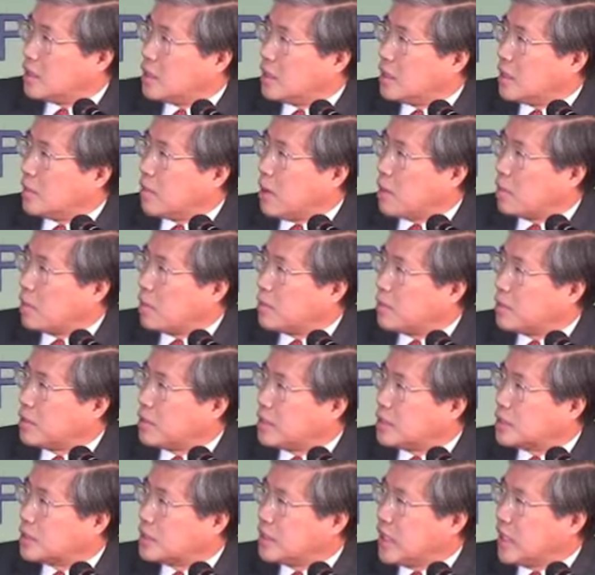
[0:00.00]
Then the bubble
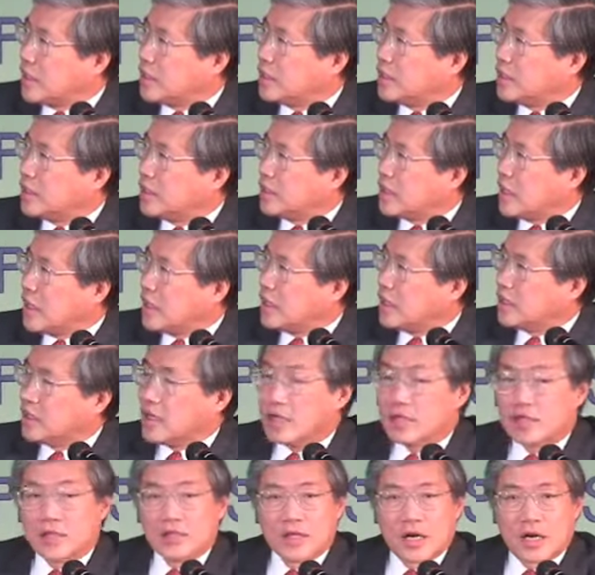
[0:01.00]
burst in 1990,
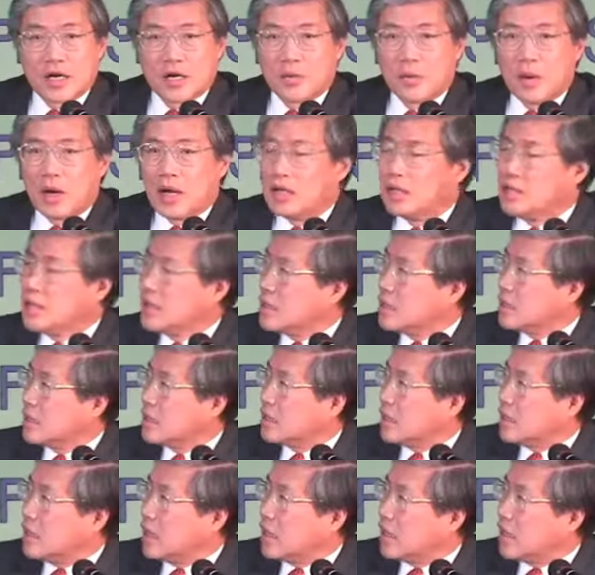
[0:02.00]
1991,
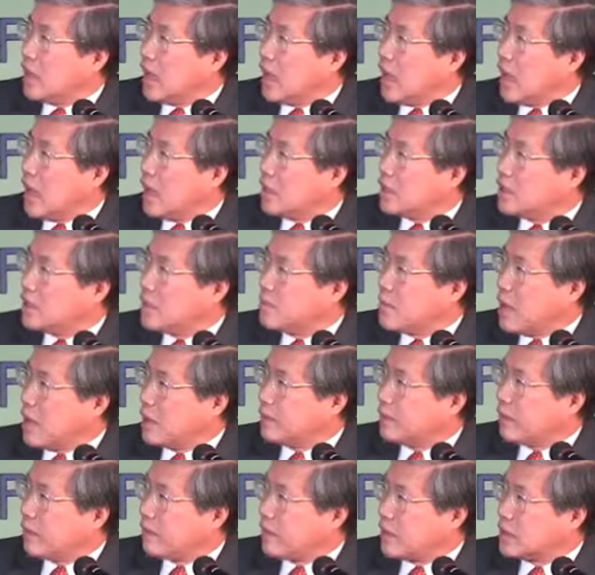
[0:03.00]
and
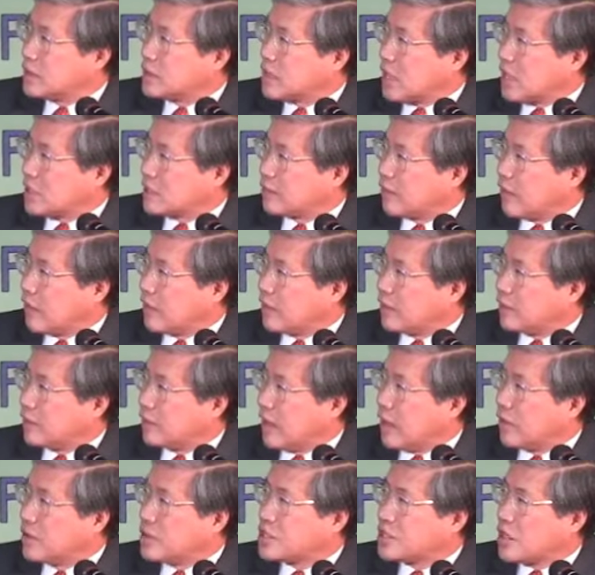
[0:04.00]
demand for funds starts
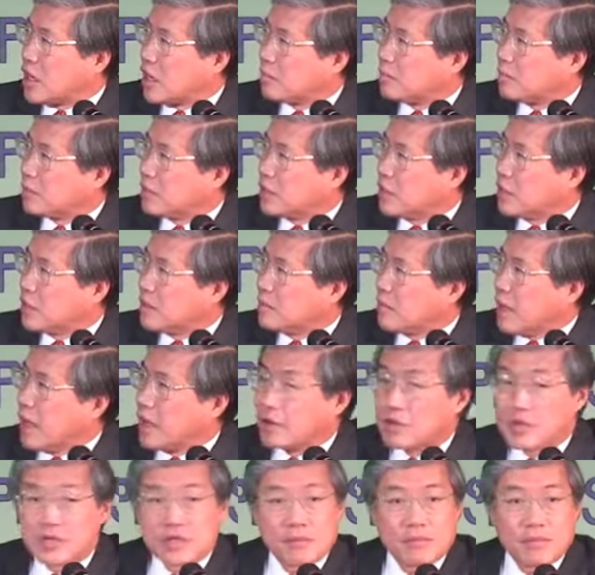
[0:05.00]
falling very sharply.
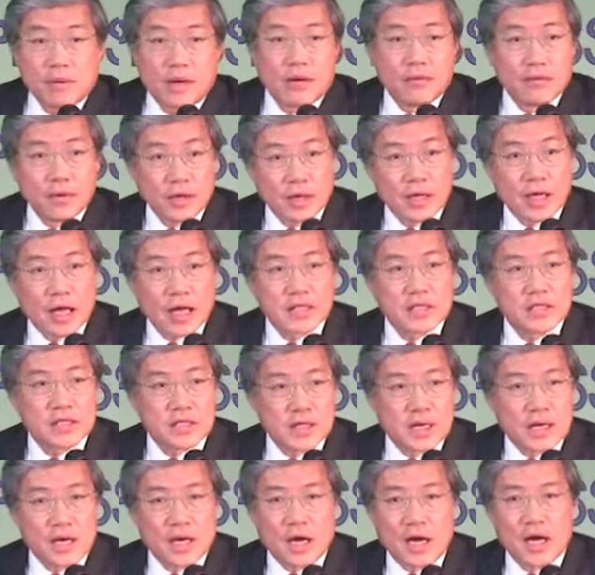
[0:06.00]
Bank of Japan,
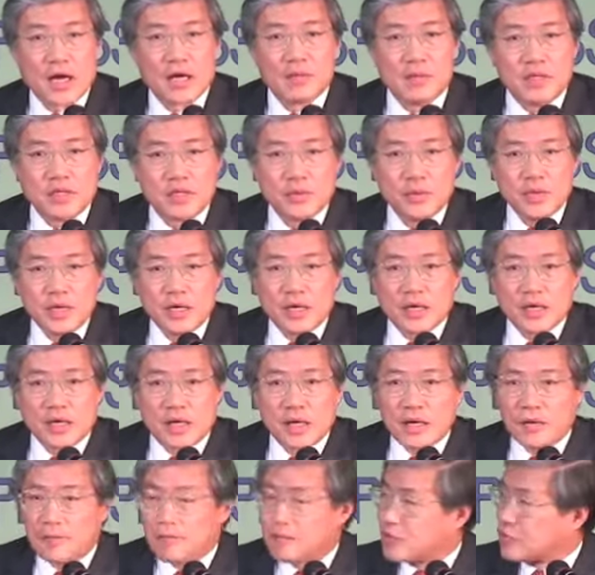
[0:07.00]
realizing that economy is
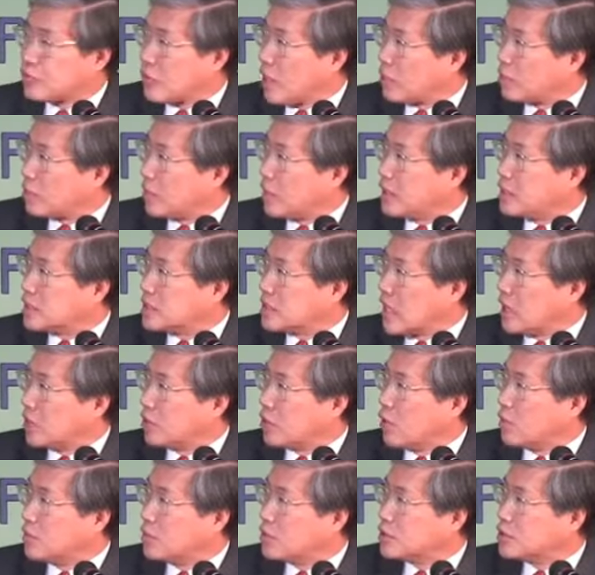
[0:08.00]
weakening, dropped rates
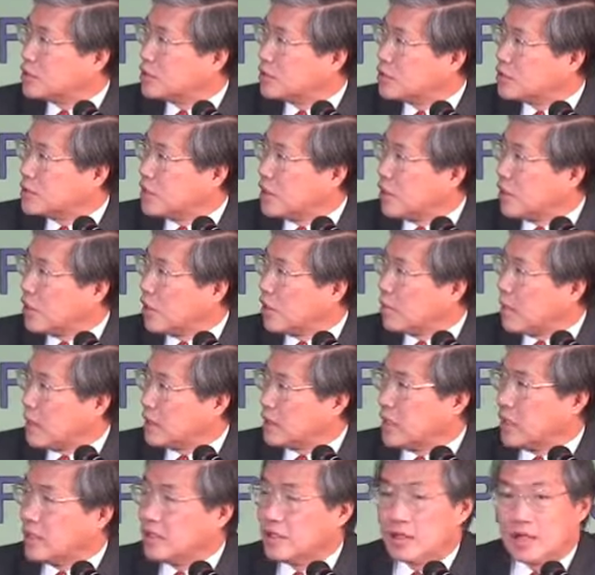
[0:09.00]
down almost to zero
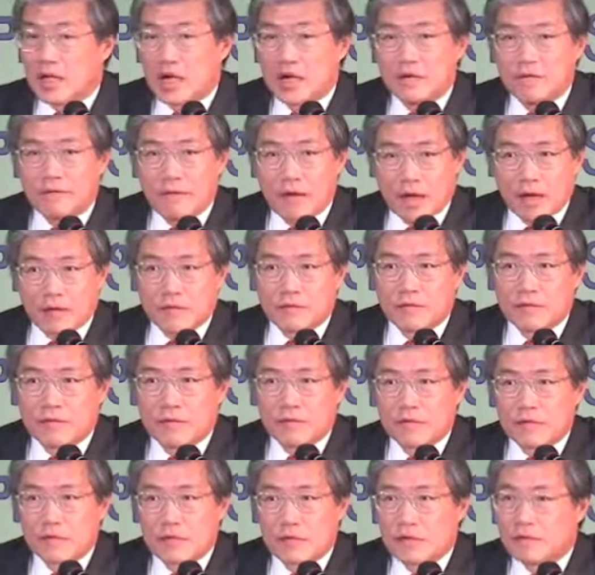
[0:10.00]
by 1995,
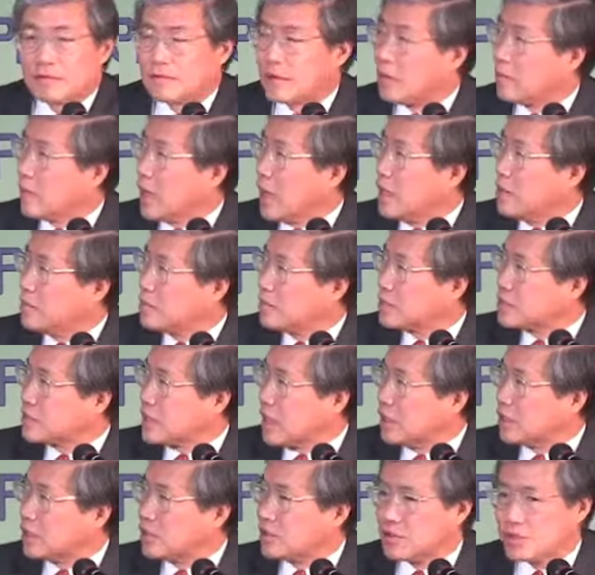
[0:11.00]
from
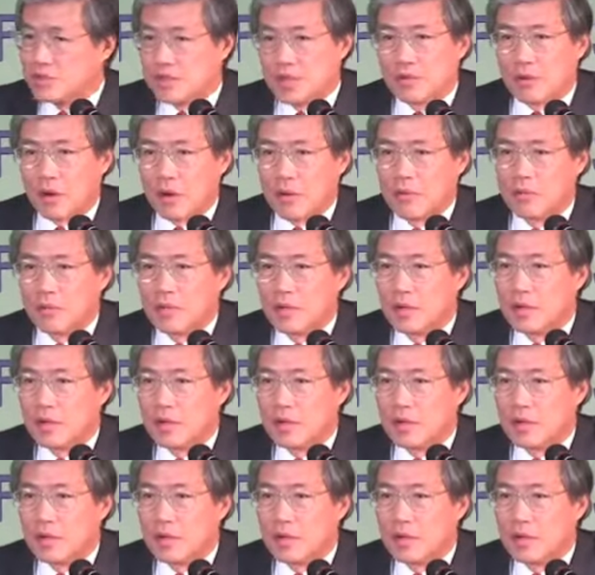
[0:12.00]
8% to zero.